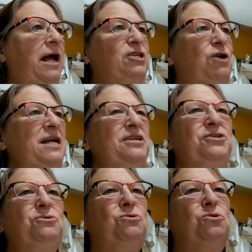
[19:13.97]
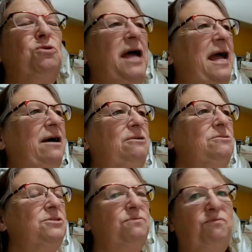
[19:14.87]
I tried to do Google
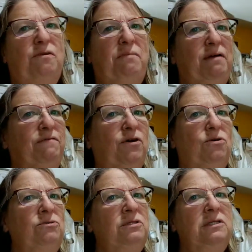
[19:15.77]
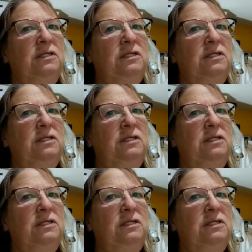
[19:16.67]
Hangouts from my phone,